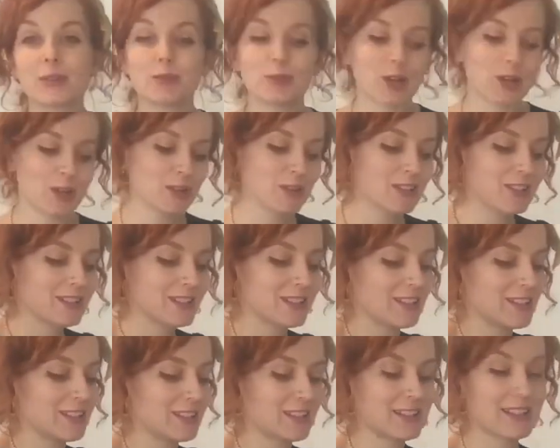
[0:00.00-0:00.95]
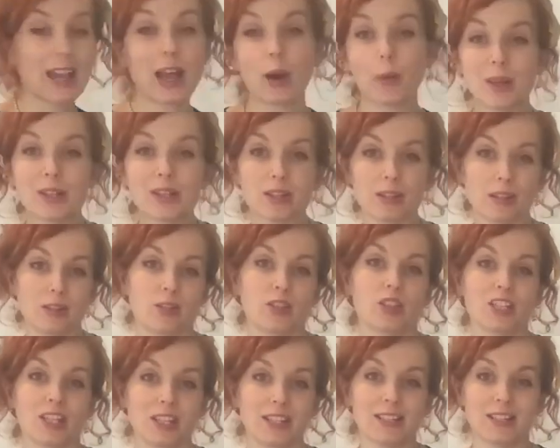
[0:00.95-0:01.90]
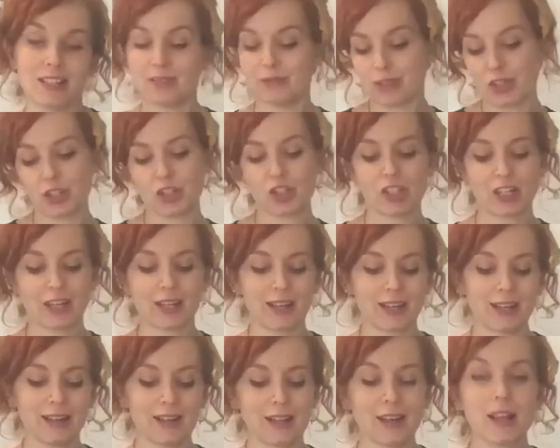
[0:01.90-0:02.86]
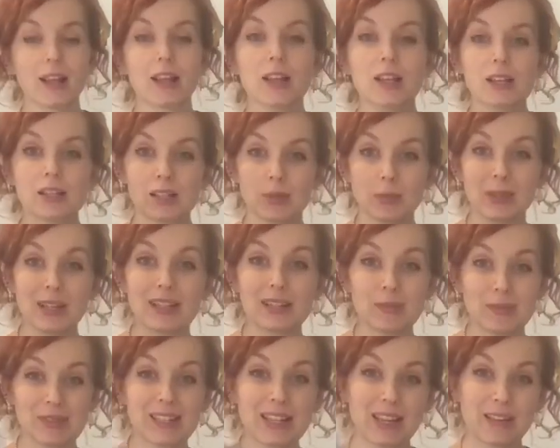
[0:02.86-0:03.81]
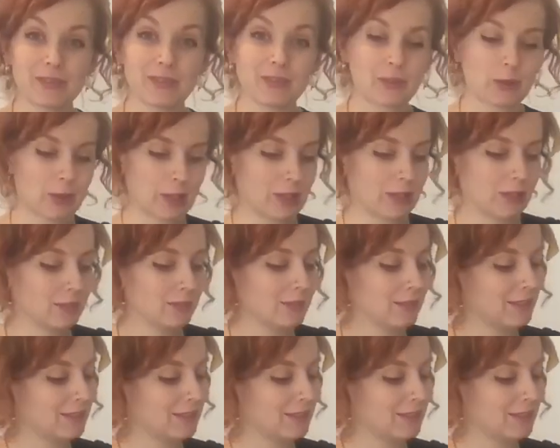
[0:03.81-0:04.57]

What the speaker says: roast, this is how we do cheating roast chicken. So we need some tin foil.